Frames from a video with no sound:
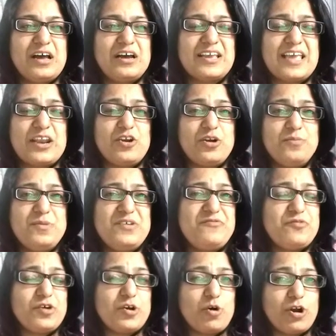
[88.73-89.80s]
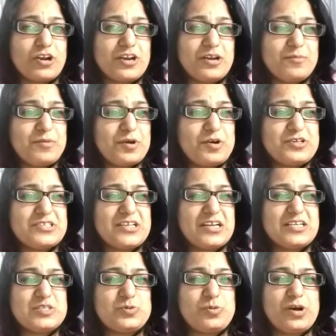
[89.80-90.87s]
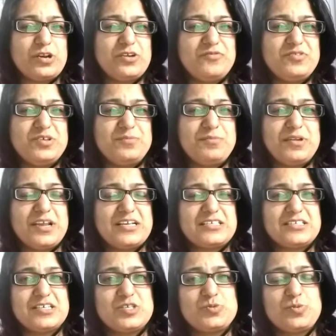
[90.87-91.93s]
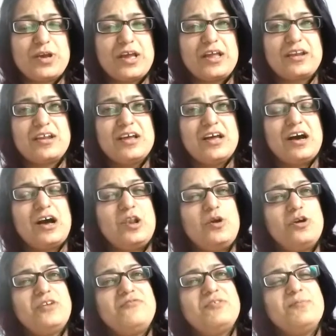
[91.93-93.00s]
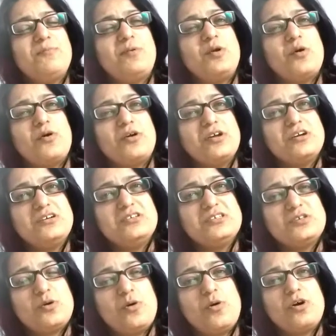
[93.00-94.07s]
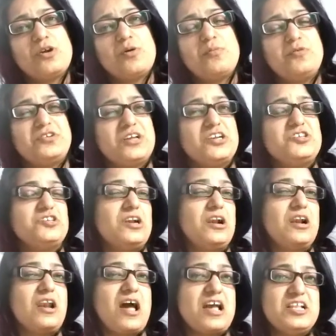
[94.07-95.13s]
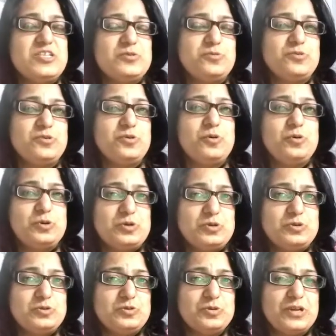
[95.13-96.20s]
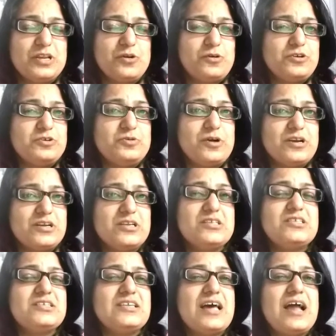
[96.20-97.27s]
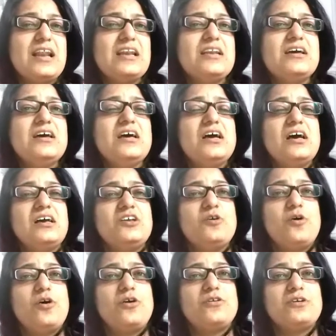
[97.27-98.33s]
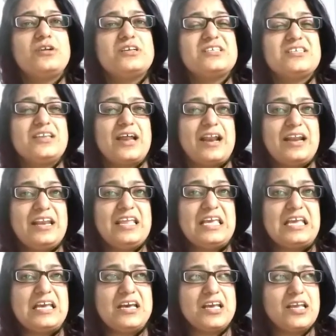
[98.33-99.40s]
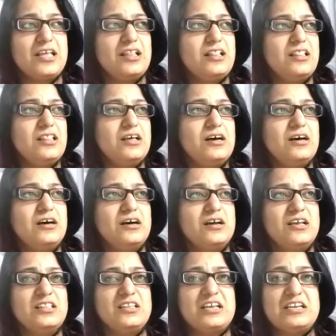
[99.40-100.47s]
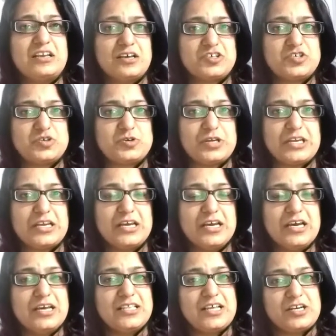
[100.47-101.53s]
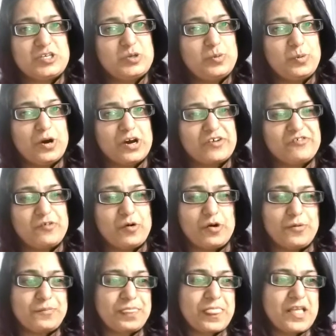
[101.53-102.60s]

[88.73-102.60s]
cannot be forgotten, because that is one of the places where a lot of employers or your potential clients would go to in order to understand your standing in the industry that you work for.